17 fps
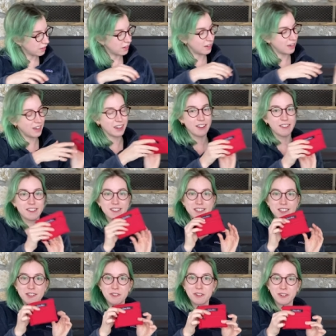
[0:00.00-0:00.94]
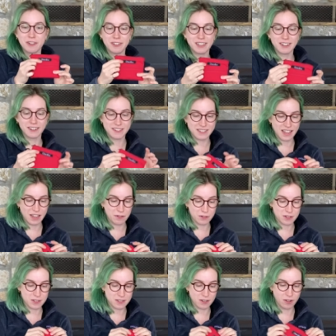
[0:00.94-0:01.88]
I got this cute little needle set,
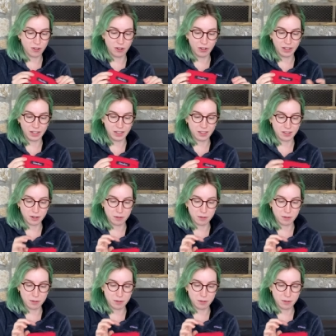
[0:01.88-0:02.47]
which is all like their